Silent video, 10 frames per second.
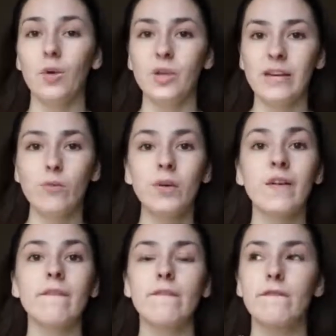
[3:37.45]
Whichever
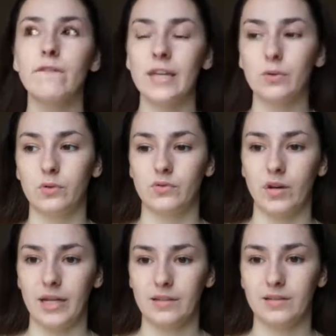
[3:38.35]
one feels
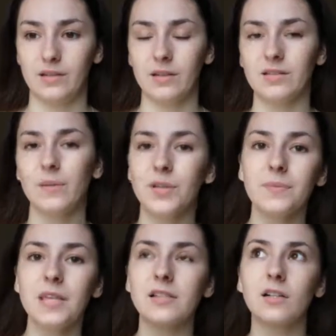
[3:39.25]
right.
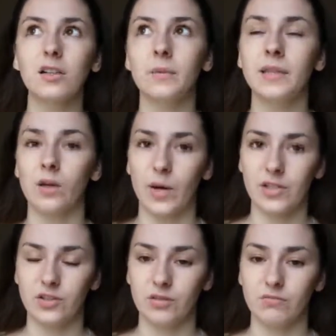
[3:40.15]
Sometimes there's a clue in the
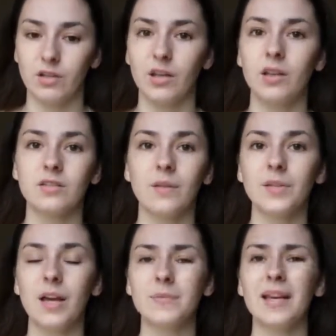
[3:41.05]
question.
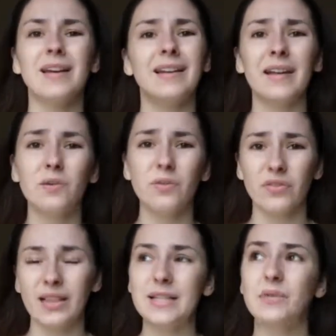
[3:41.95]
Sometimes little
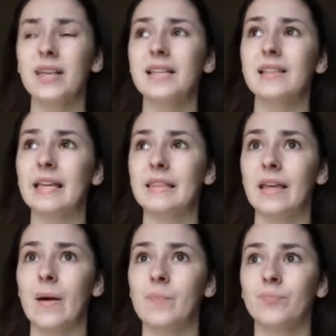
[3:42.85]
things like the,